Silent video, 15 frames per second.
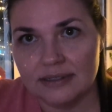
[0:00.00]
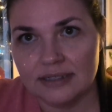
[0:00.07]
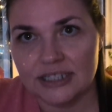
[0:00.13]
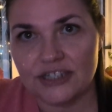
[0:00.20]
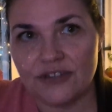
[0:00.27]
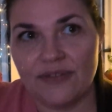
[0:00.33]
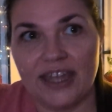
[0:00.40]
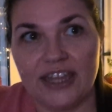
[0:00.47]

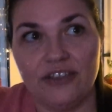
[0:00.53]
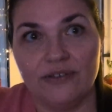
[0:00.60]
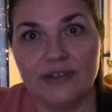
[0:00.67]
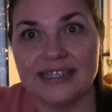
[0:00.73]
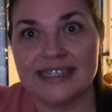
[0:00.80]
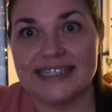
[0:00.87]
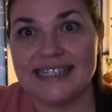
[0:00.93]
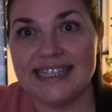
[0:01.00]
so that you
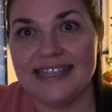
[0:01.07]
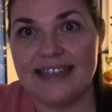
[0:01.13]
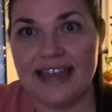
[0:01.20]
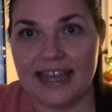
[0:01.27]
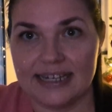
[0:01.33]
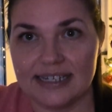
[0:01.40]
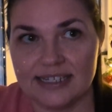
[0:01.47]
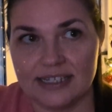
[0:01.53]
can see
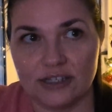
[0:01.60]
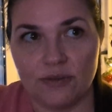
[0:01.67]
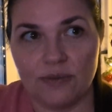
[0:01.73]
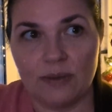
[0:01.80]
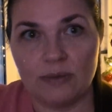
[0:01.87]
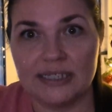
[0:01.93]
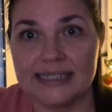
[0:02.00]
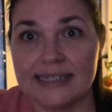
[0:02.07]
that, so
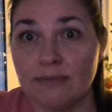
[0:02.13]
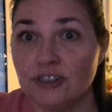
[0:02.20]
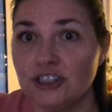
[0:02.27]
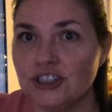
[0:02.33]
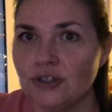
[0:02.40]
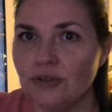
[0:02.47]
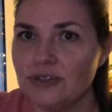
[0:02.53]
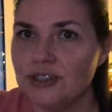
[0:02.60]
that when someone
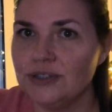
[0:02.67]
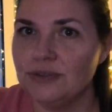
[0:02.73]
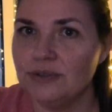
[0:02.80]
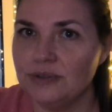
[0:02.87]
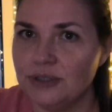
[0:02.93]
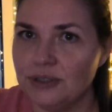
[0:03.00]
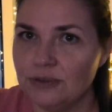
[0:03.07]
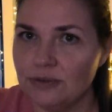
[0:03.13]
shows
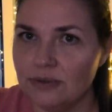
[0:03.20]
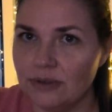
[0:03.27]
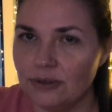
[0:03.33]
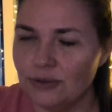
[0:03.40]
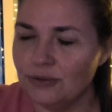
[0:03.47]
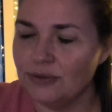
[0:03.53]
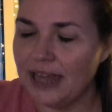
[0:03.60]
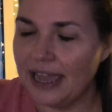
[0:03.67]
you
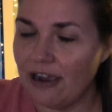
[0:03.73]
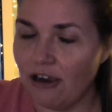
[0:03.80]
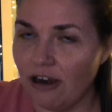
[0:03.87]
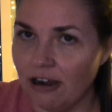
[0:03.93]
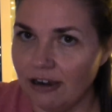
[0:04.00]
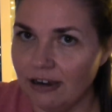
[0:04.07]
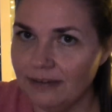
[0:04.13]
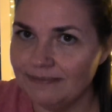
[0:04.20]
who they
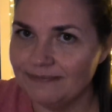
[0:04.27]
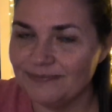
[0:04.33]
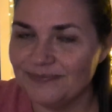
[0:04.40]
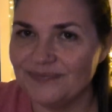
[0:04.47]
are,